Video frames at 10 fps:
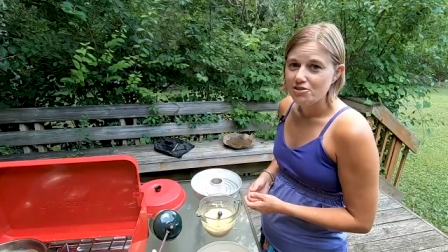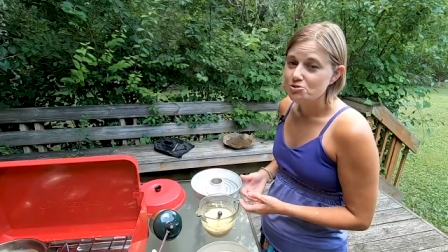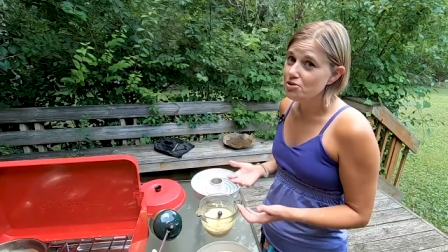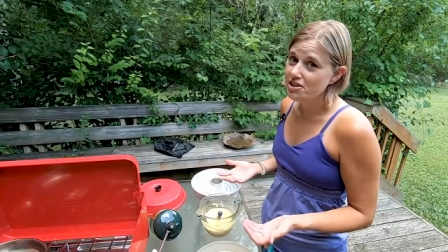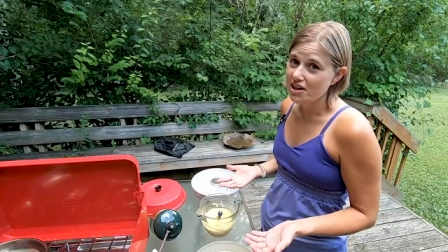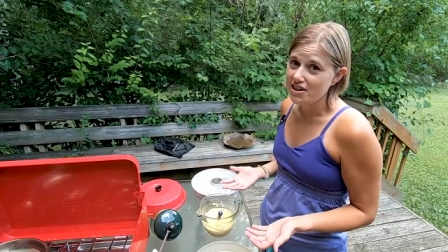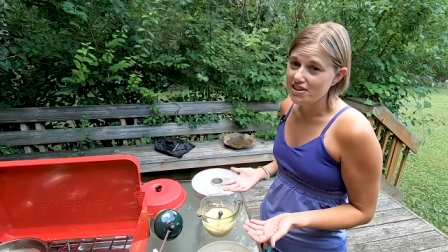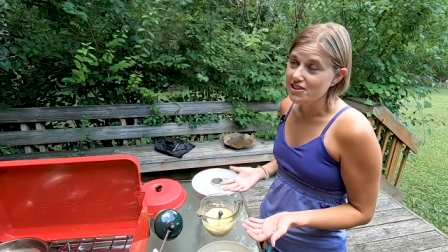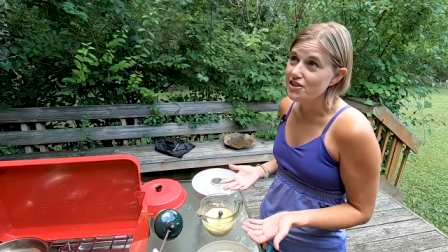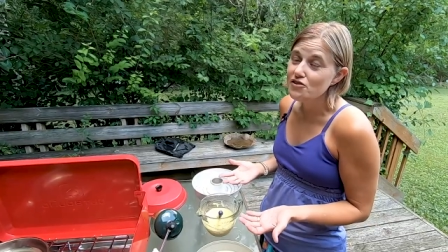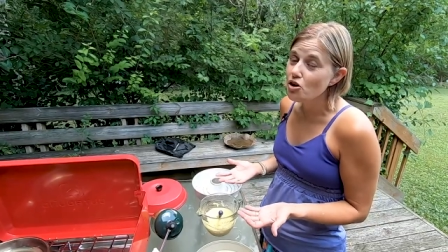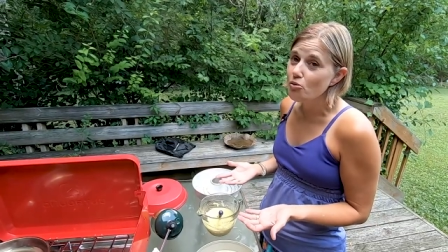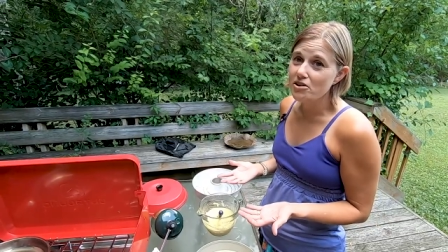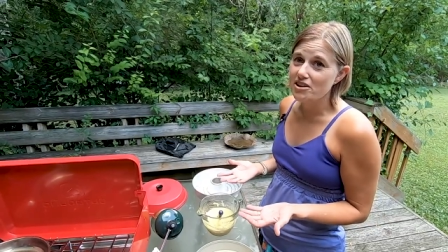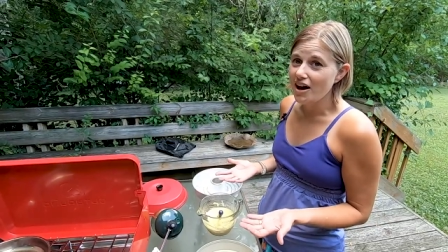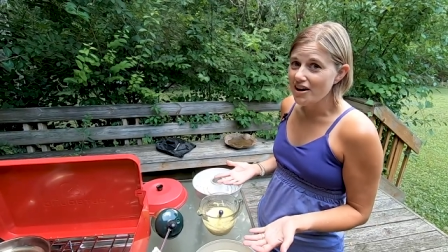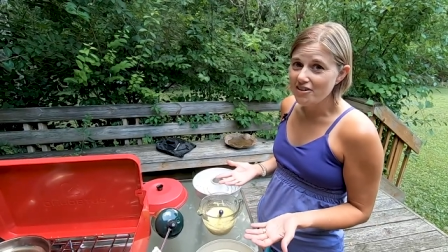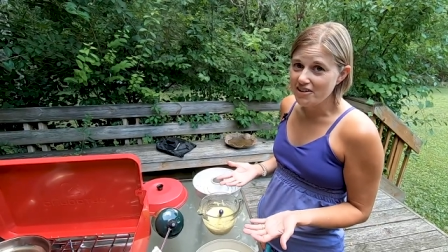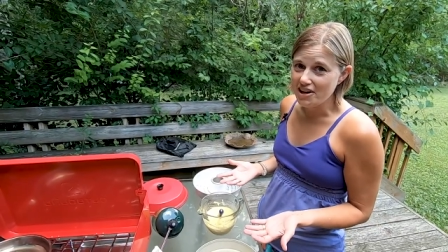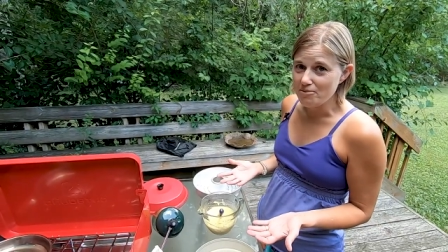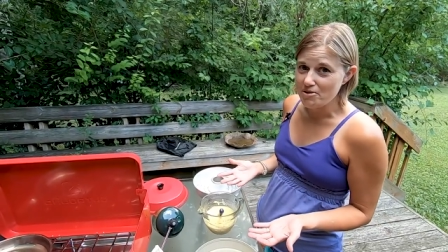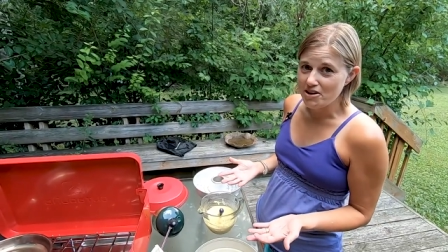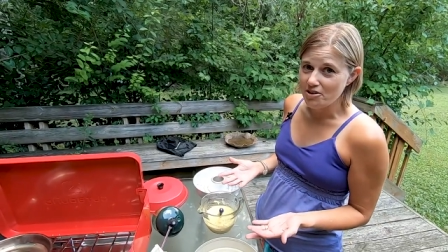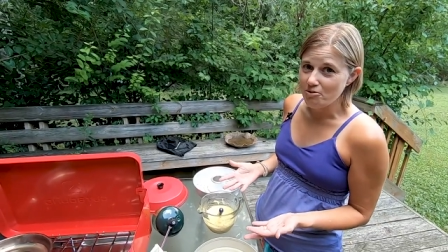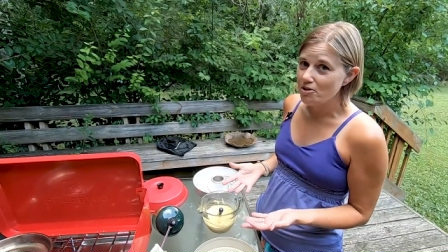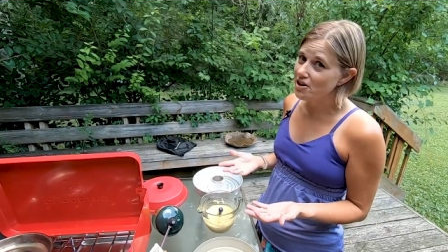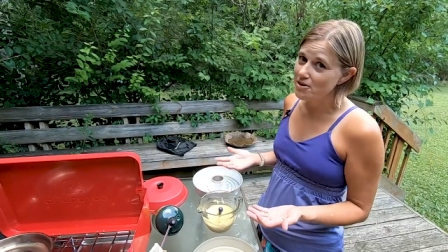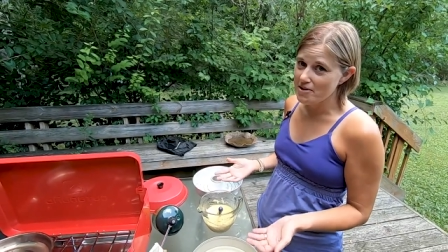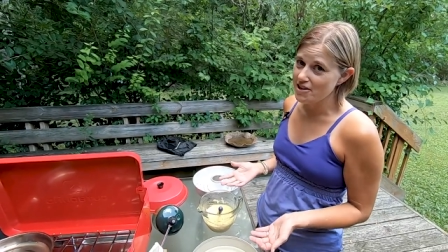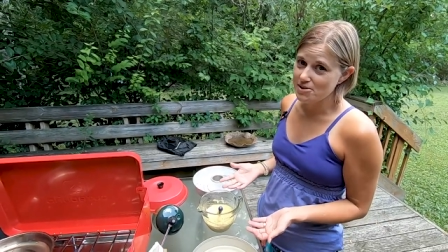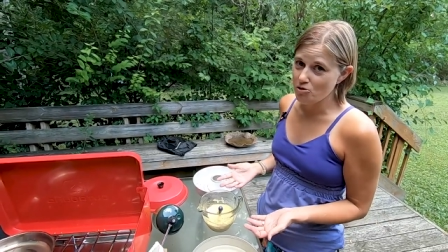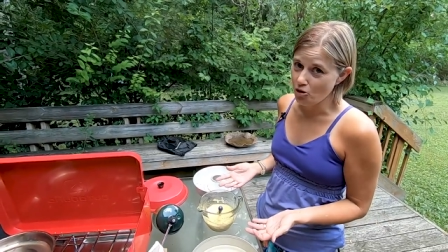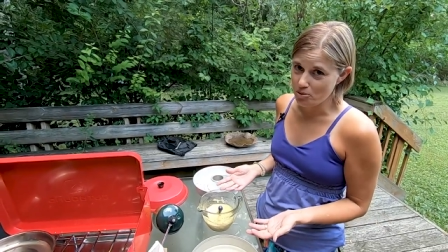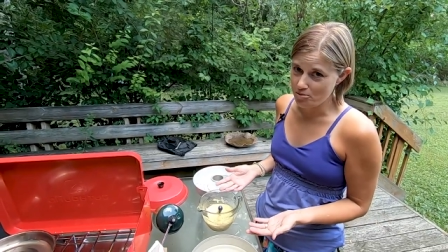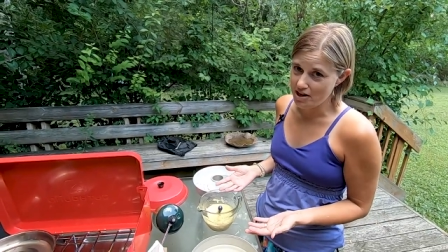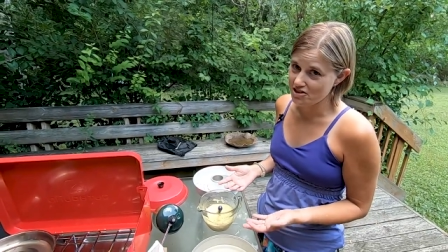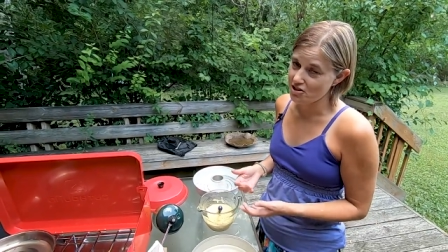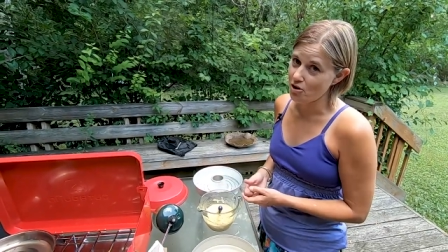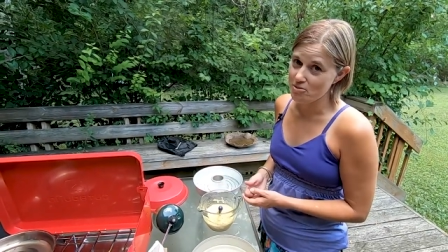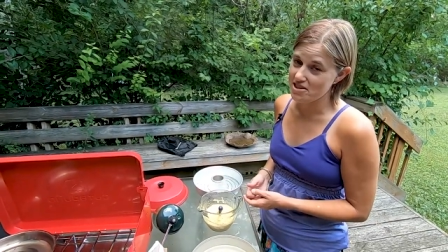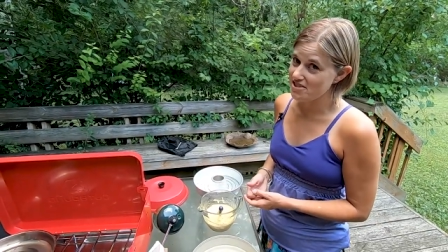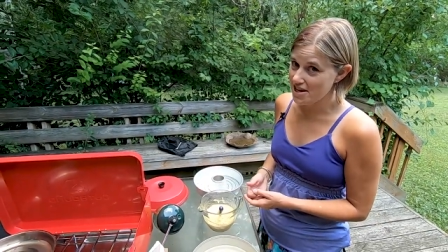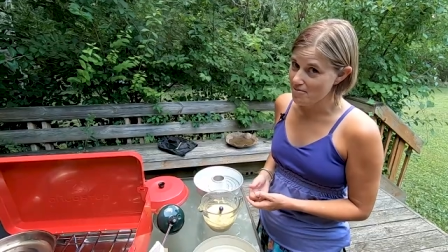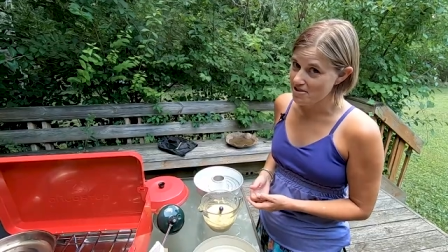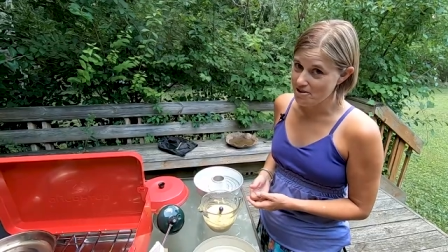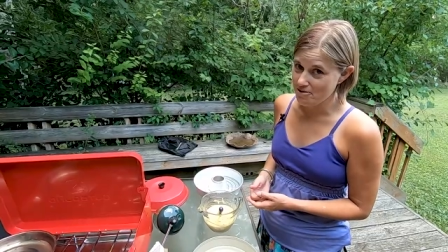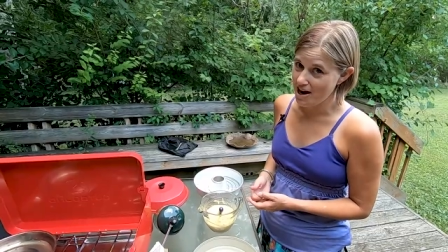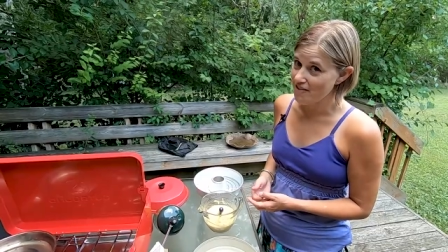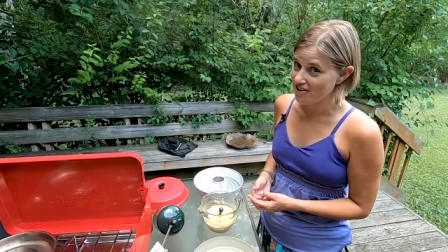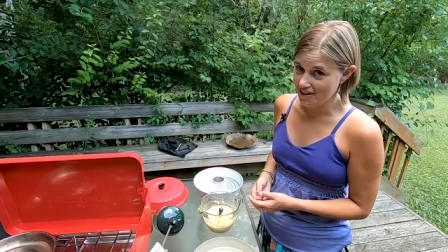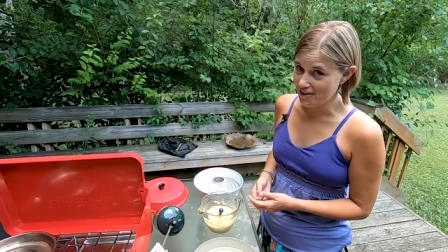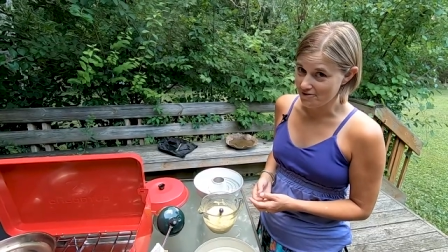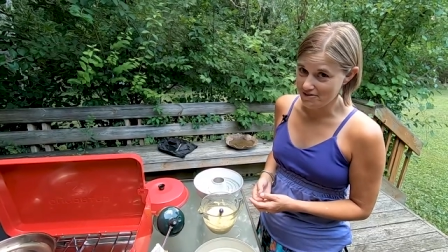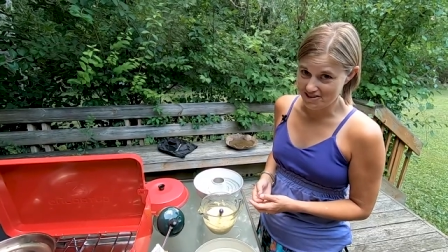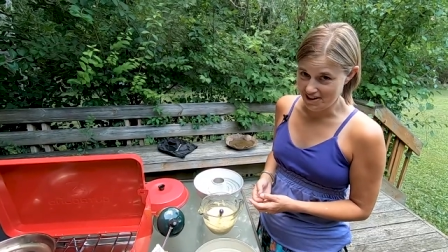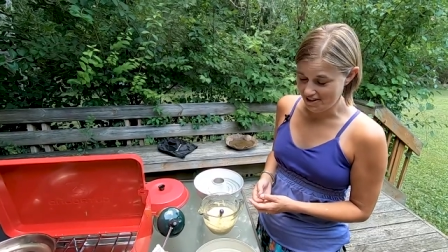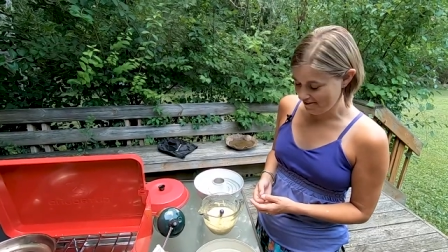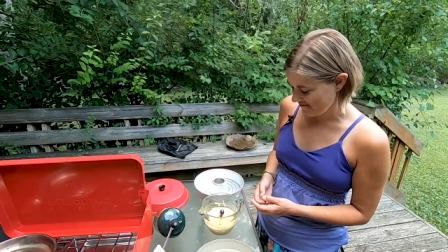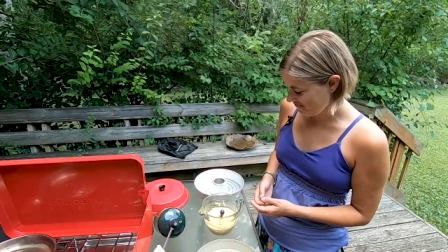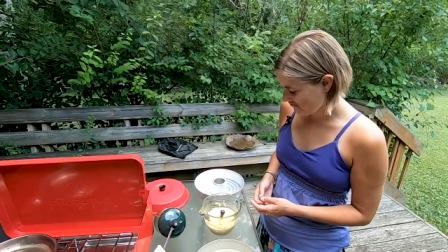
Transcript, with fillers: So tonight, even though we're not out camping, we're gonna make some cornbread to go with the salmon that we're having later for dinner.